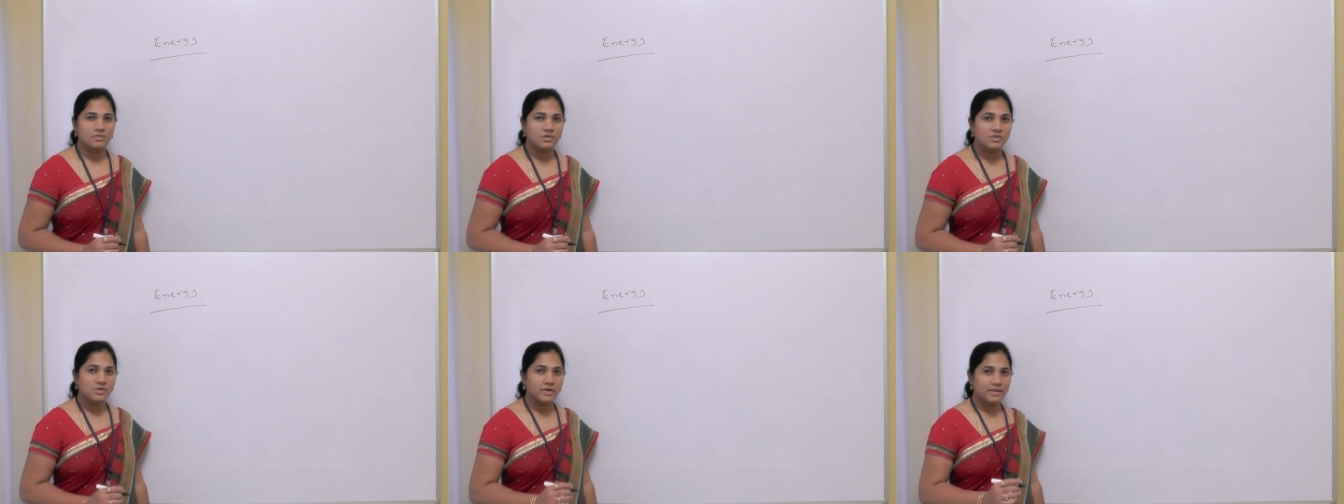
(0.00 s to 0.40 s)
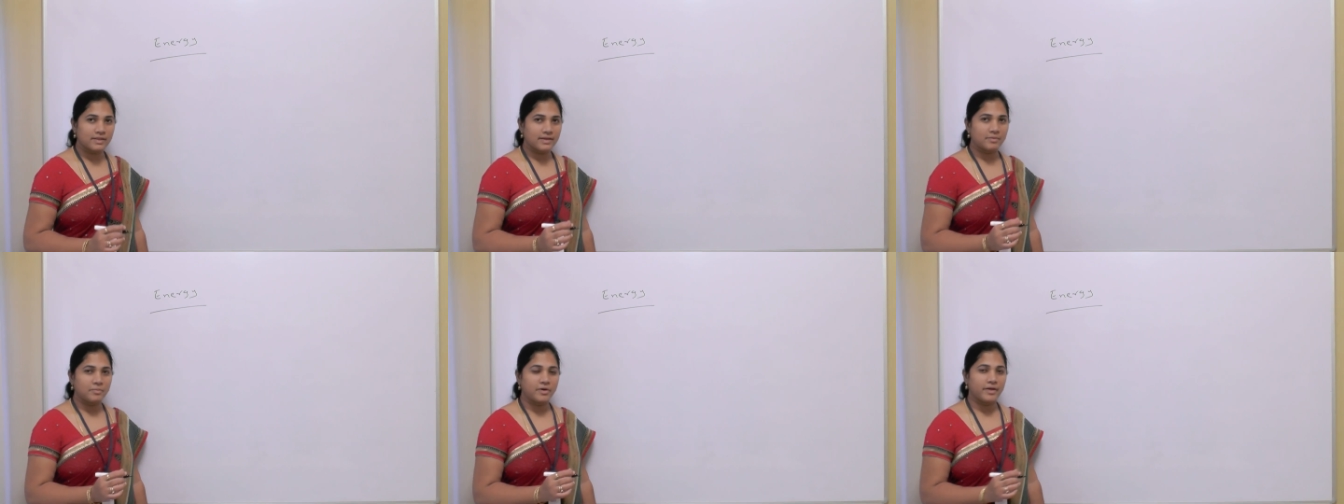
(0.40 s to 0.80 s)
So in
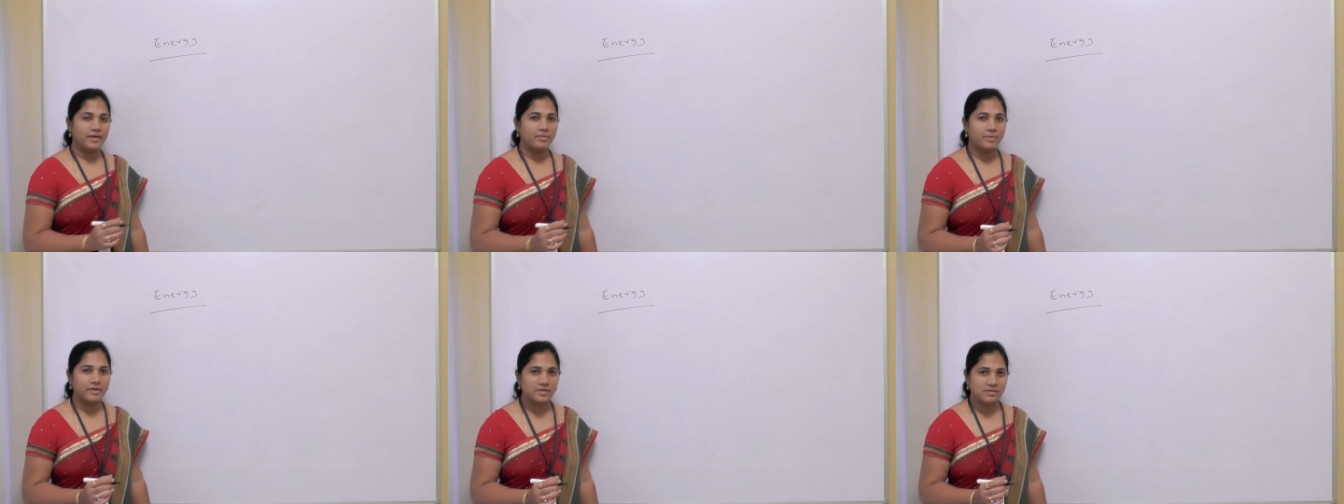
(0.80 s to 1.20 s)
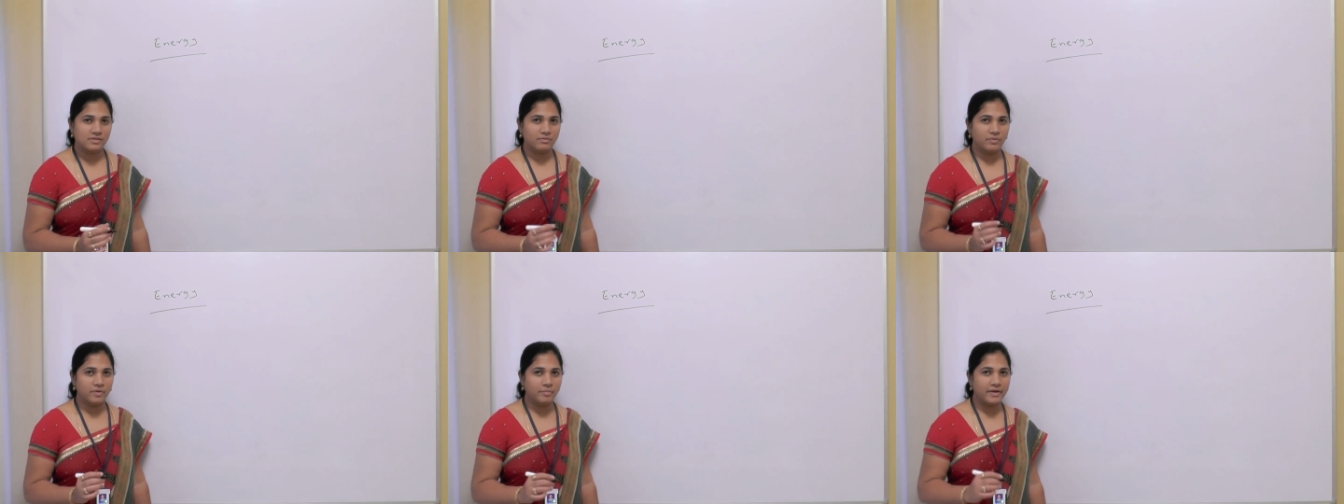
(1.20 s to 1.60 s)
thermodynamics,
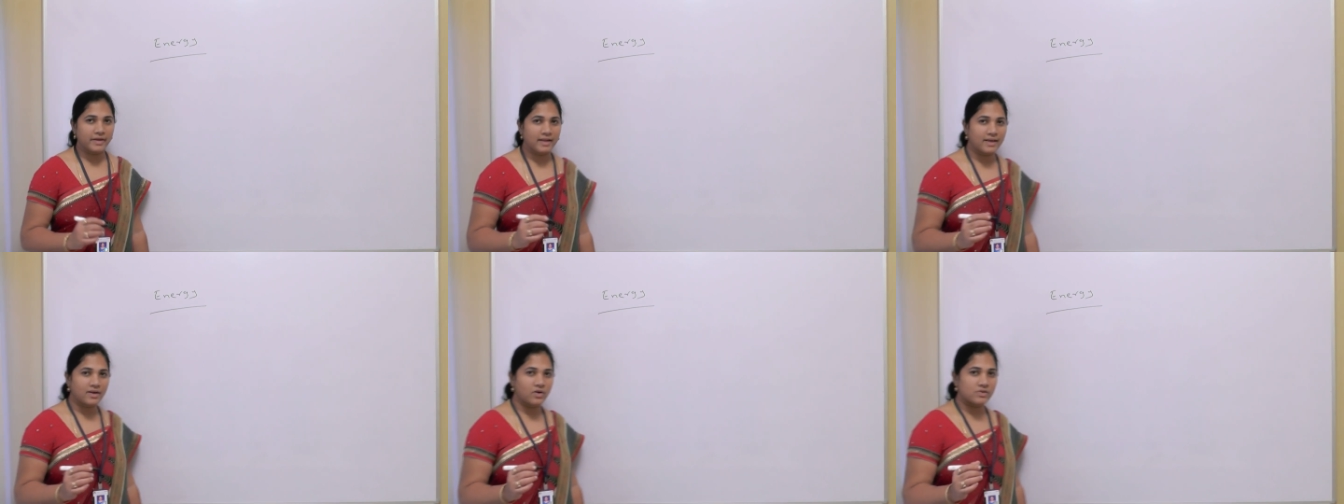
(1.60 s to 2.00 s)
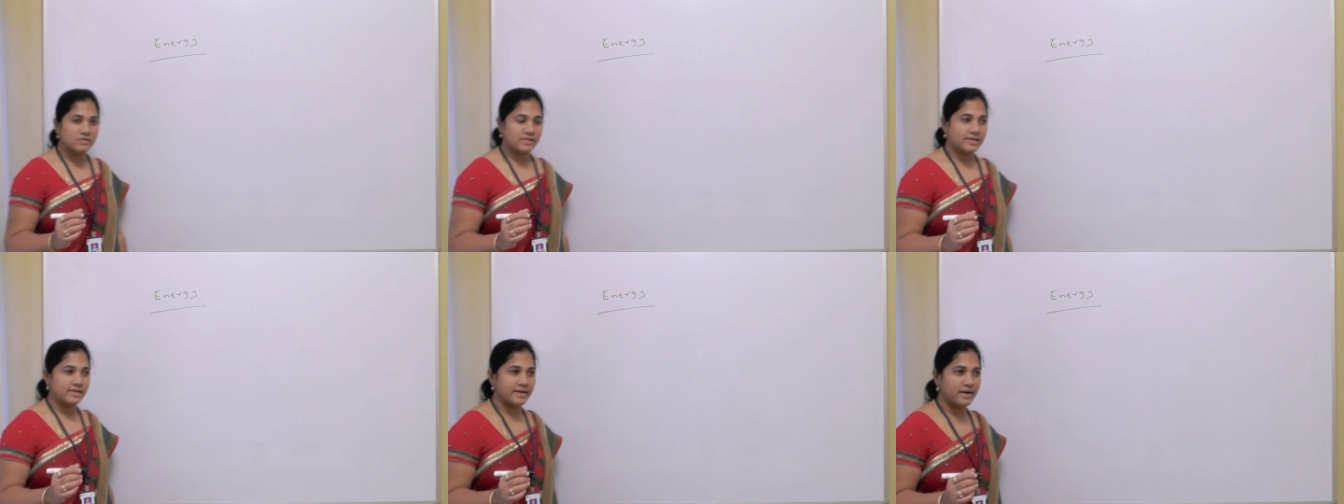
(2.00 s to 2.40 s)
we mainly
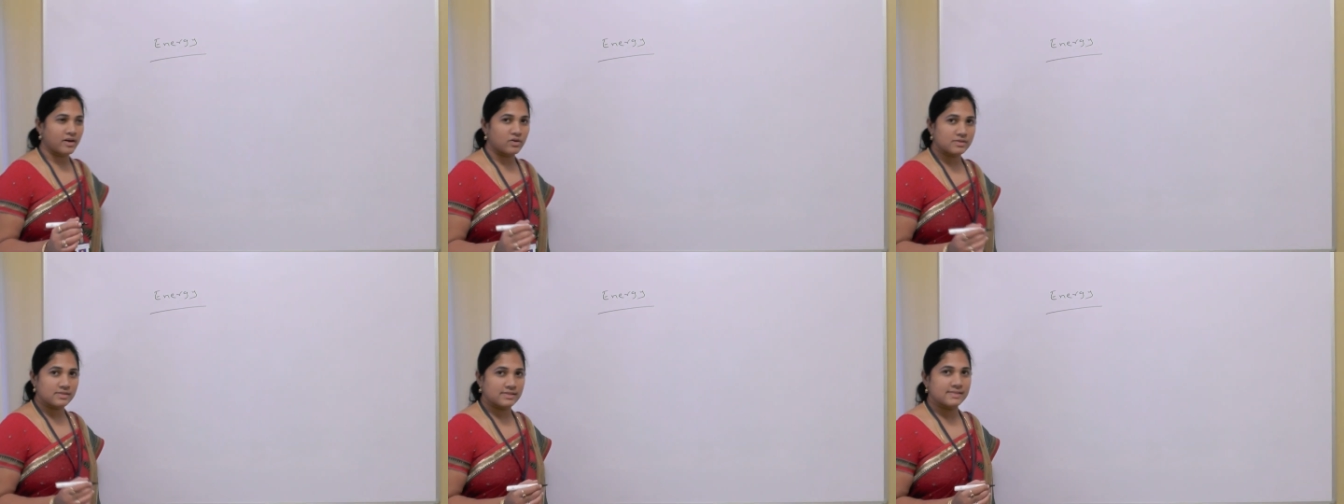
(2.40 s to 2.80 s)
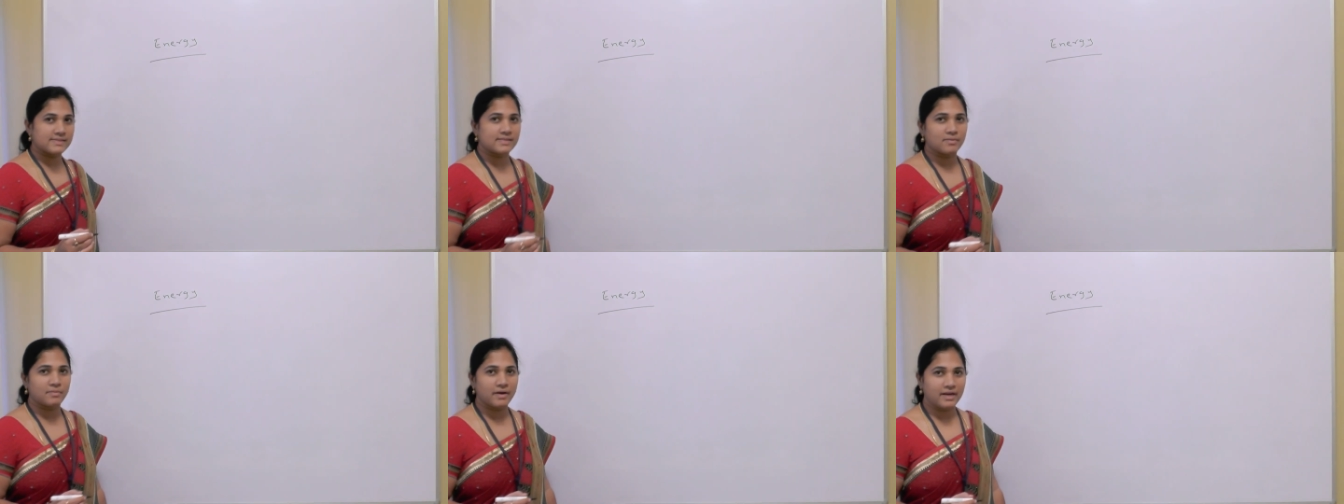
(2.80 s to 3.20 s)
concentrated on
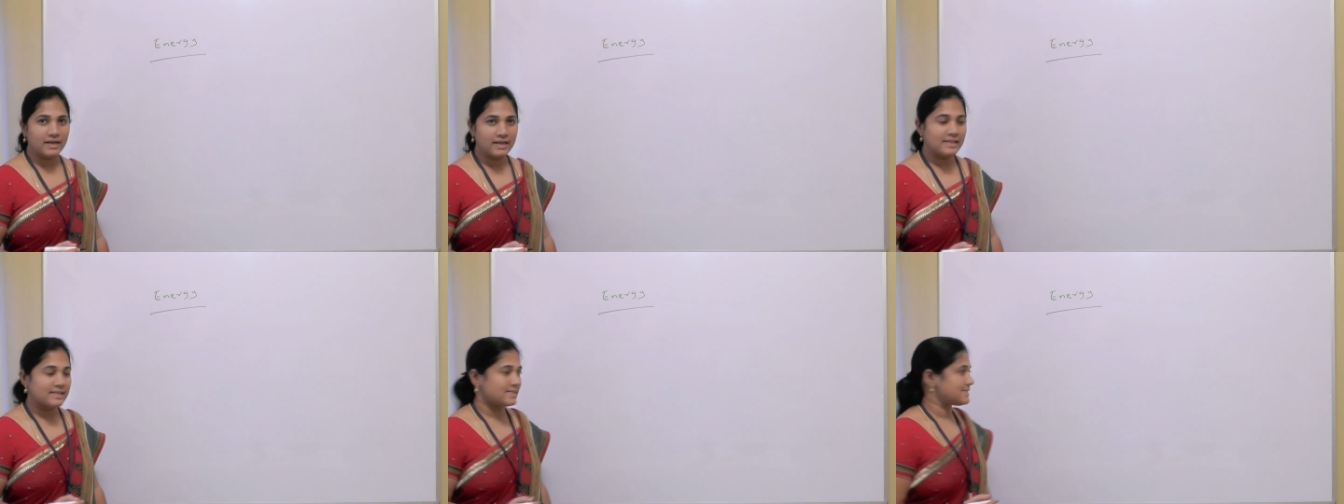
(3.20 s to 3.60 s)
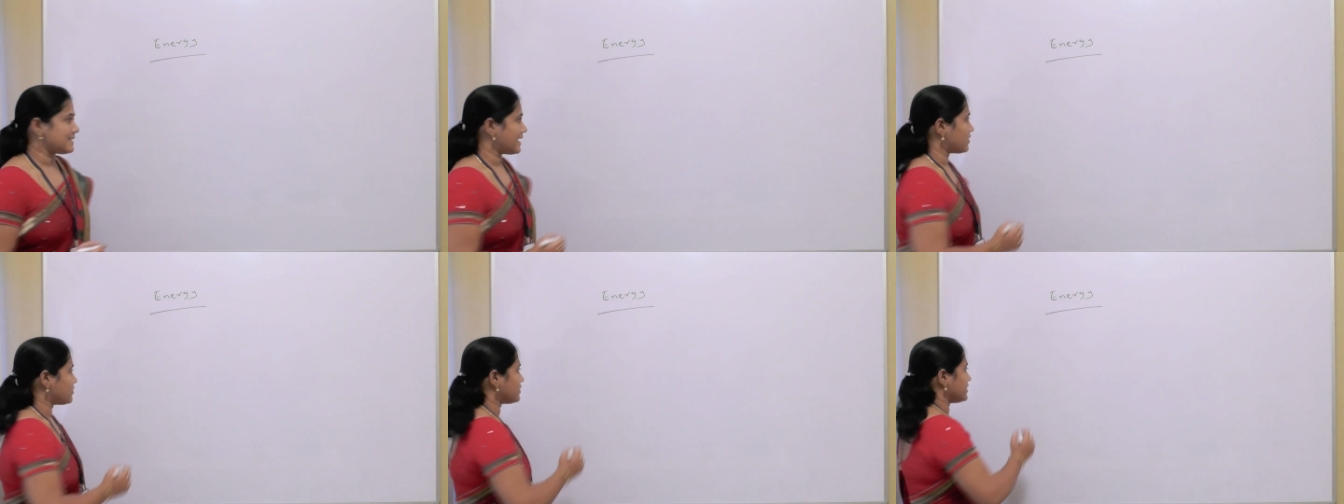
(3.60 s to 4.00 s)
system and
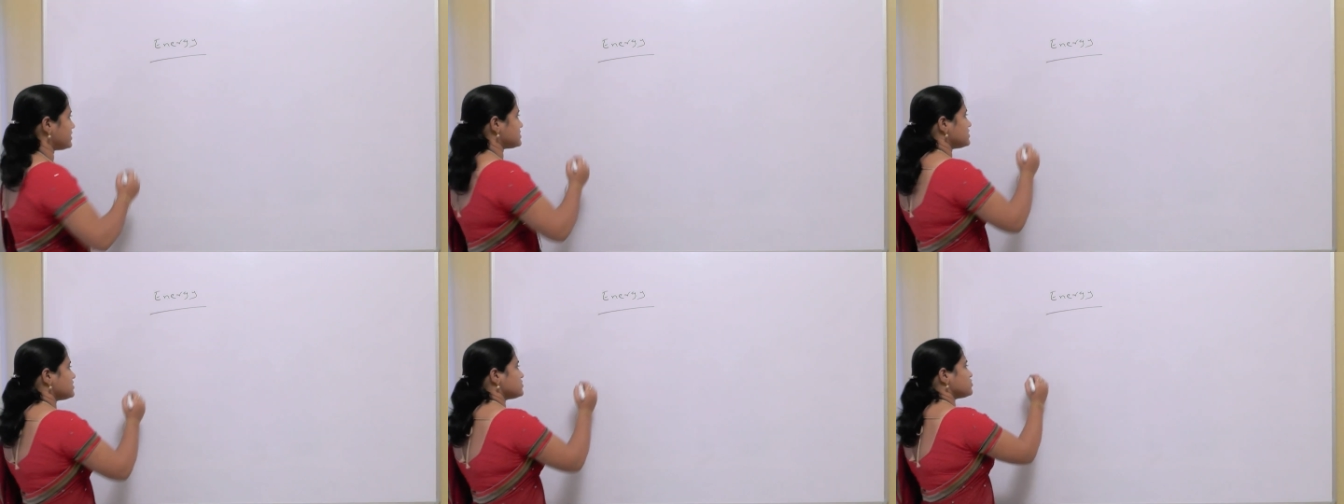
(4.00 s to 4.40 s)
surrounding.